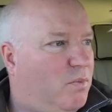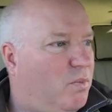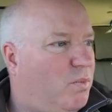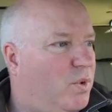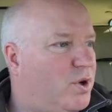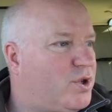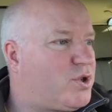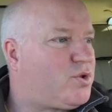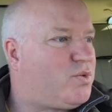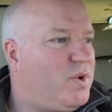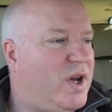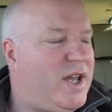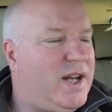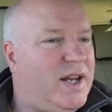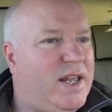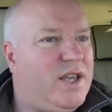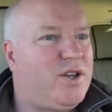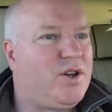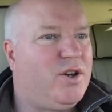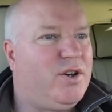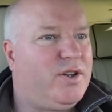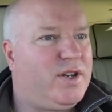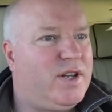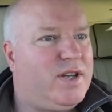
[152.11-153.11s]
What's really
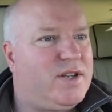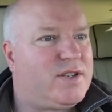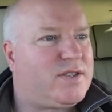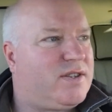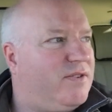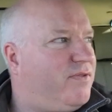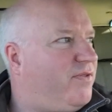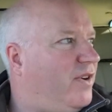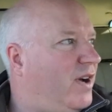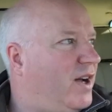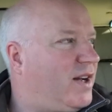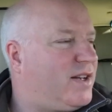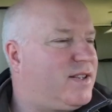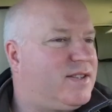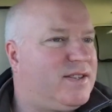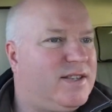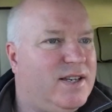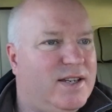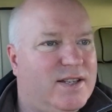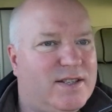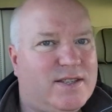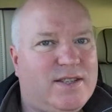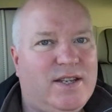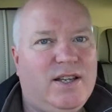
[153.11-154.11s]
good is the fact
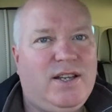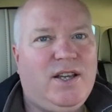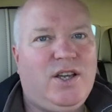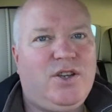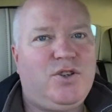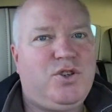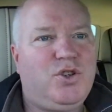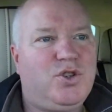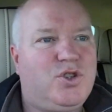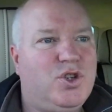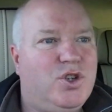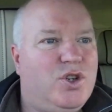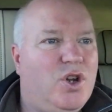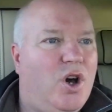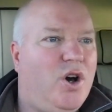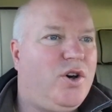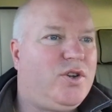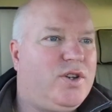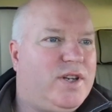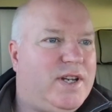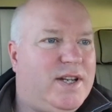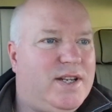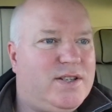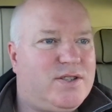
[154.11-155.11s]
that you do
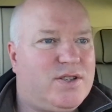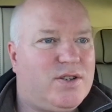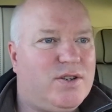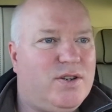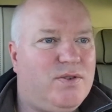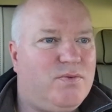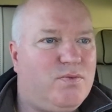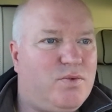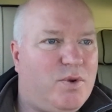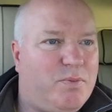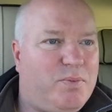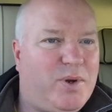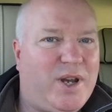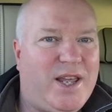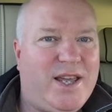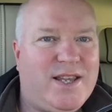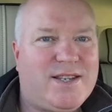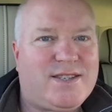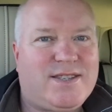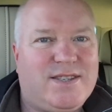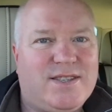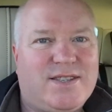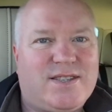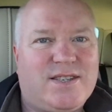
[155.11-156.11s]
not need to
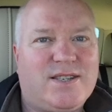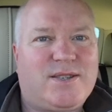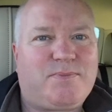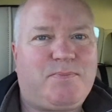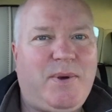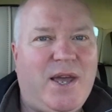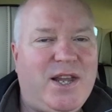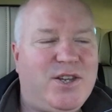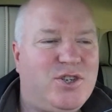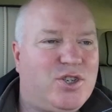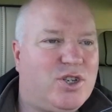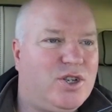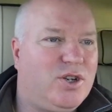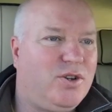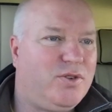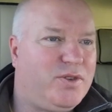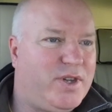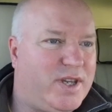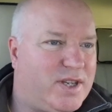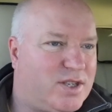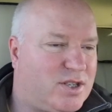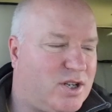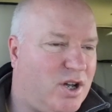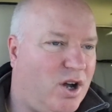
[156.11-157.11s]
replace the suspension
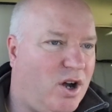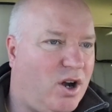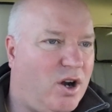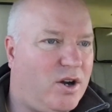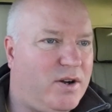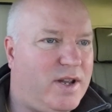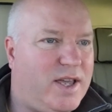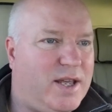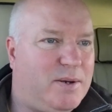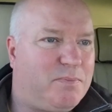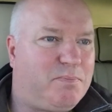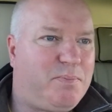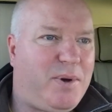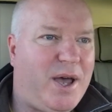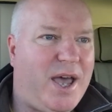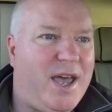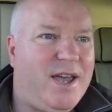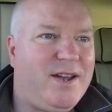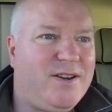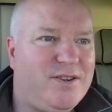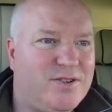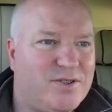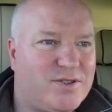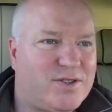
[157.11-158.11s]
on this car in
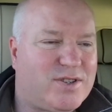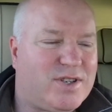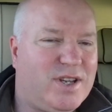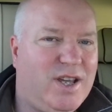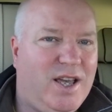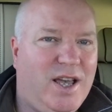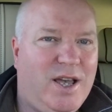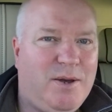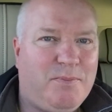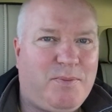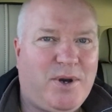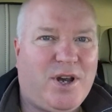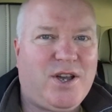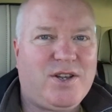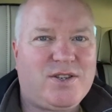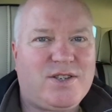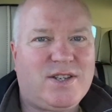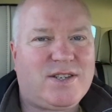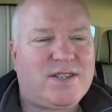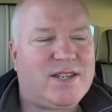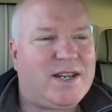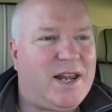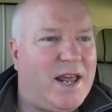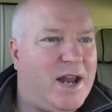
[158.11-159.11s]
pairs,
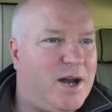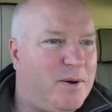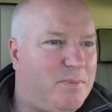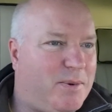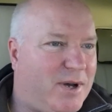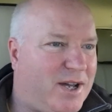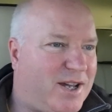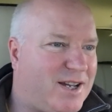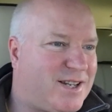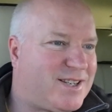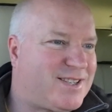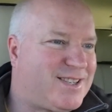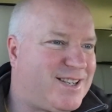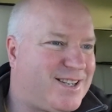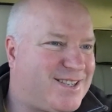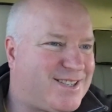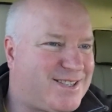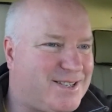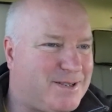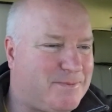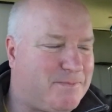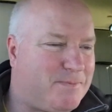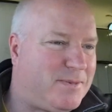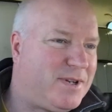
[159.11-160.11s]
because it's an airbag
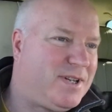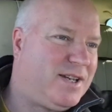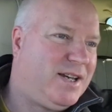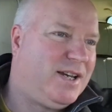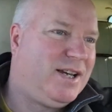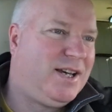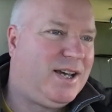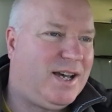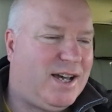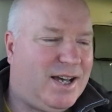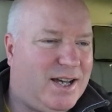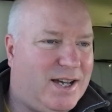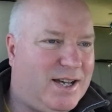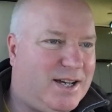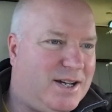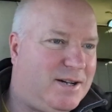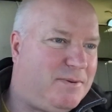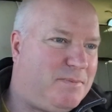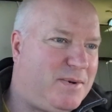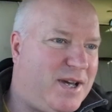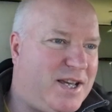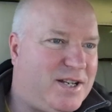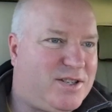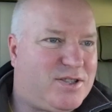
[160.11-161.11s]
system.
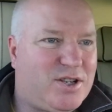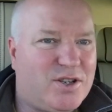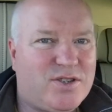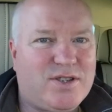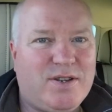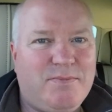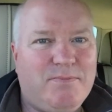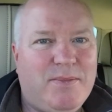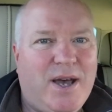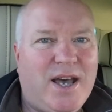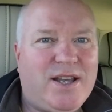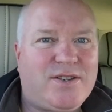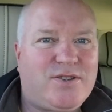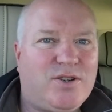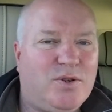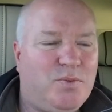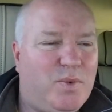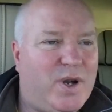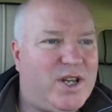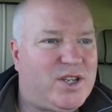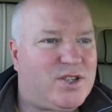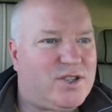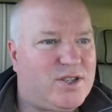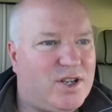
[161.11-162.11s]
It doesn't matter
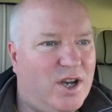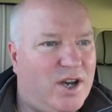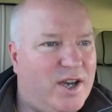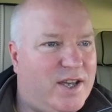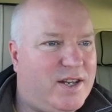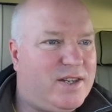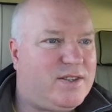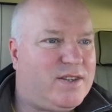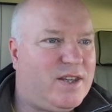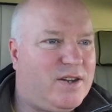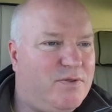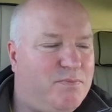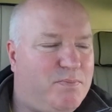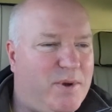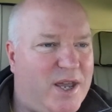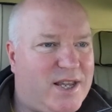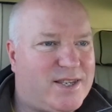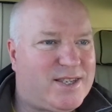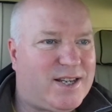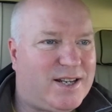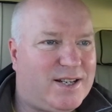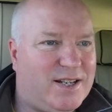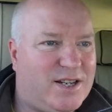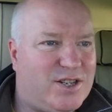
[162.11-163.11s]
which side, they're
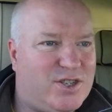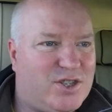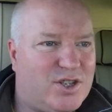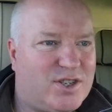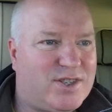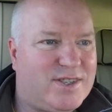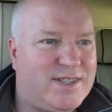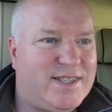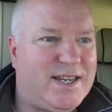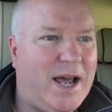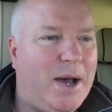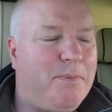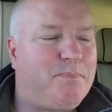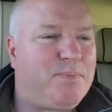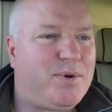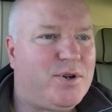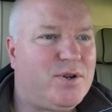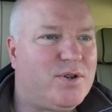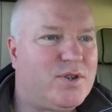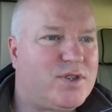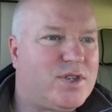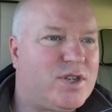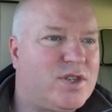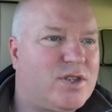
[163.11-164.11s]
basically just
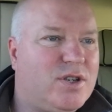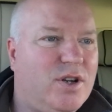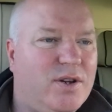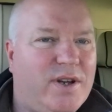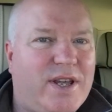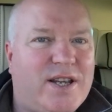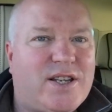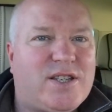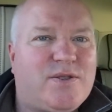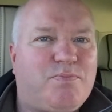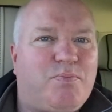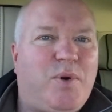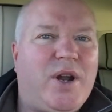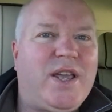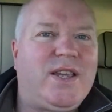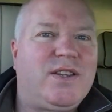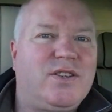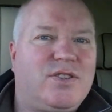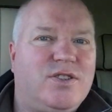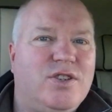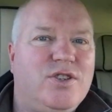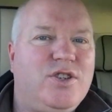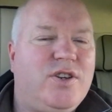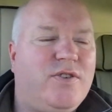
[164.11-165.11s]
dampers. It's not like
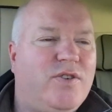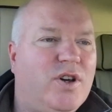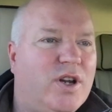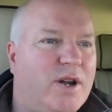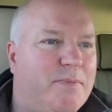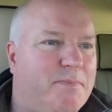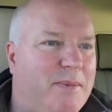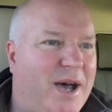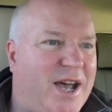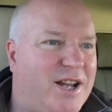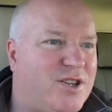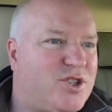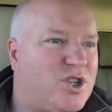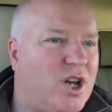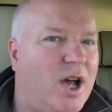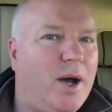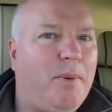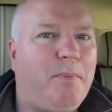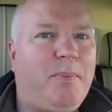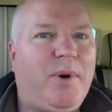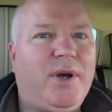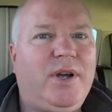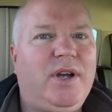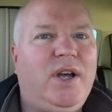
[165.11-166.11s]
springs that you've got to match
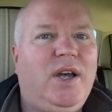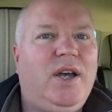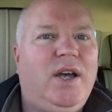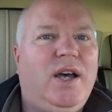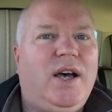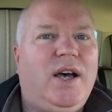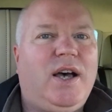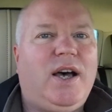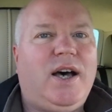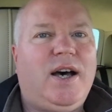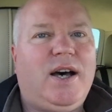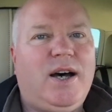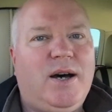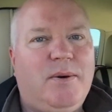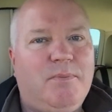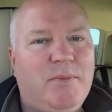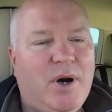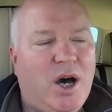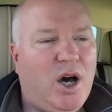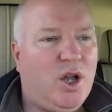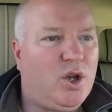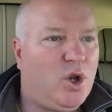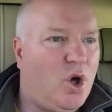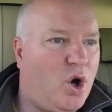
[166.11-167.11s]
up
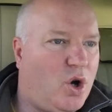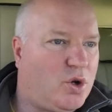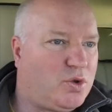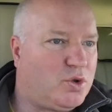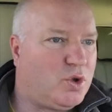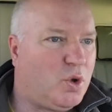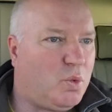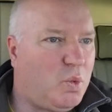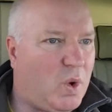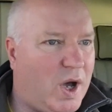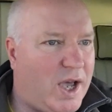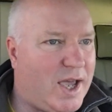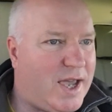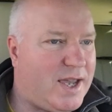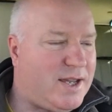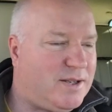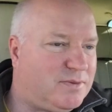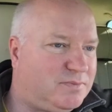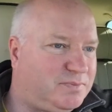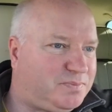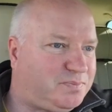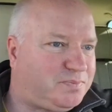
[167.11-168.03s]
along the way.